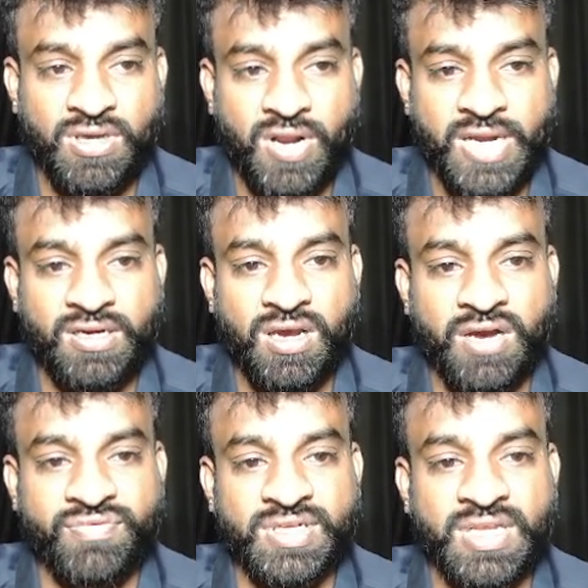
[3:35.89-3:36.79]
right
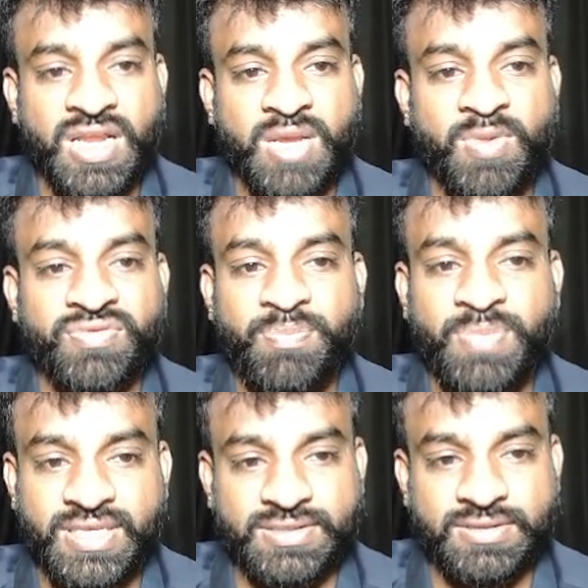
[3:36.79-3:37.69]
after the name of the
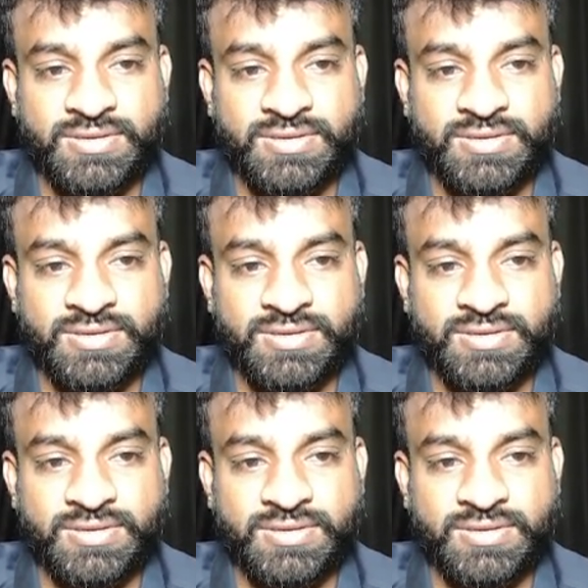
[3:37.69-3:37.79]
piece.